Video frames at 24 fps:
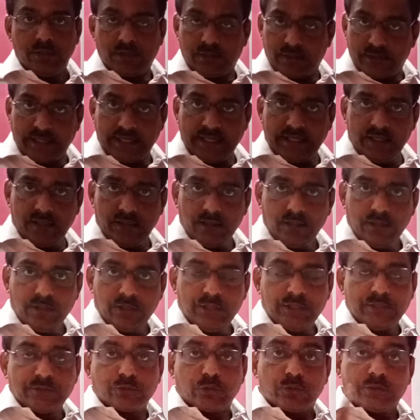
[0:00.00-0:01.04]
right?
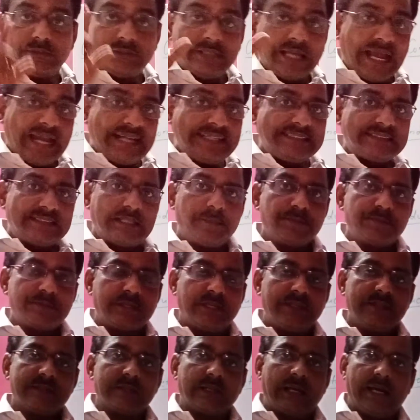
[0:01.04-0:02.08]
So that
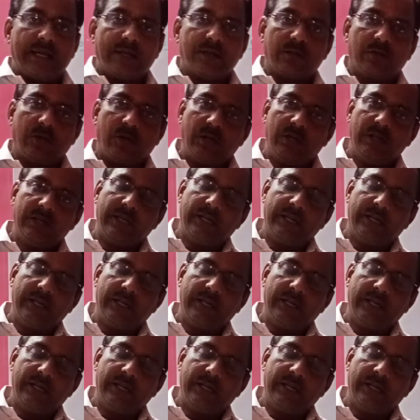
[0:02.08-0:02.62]
substance are called